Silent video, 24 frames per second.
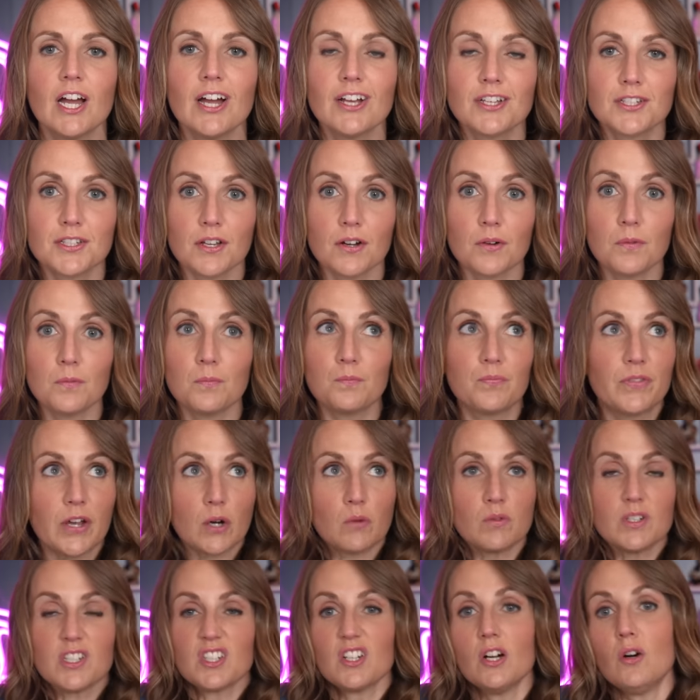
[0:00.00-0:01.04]
So there
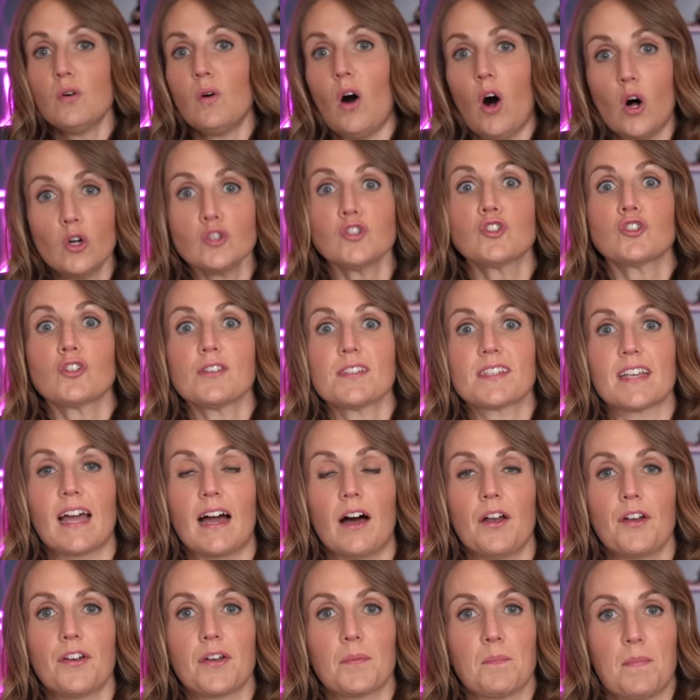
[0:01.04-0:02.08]
was no
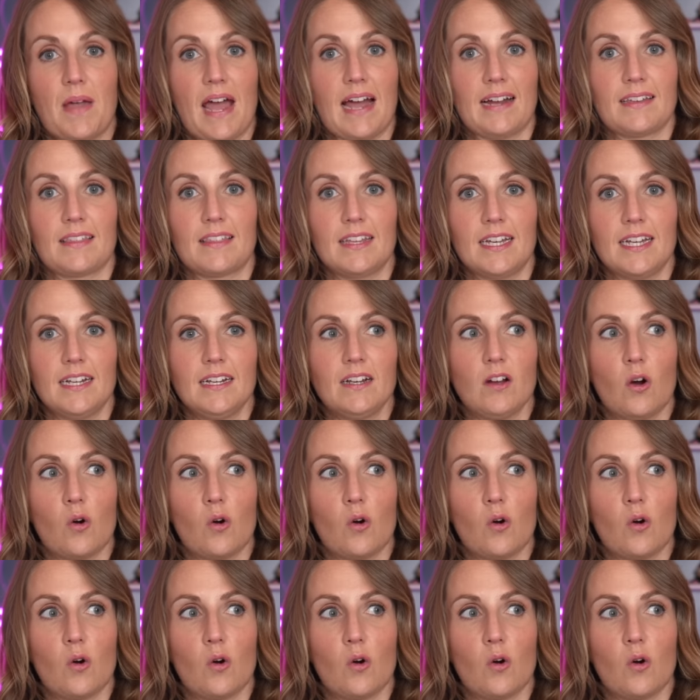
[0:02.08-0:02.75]
ultrasound back then,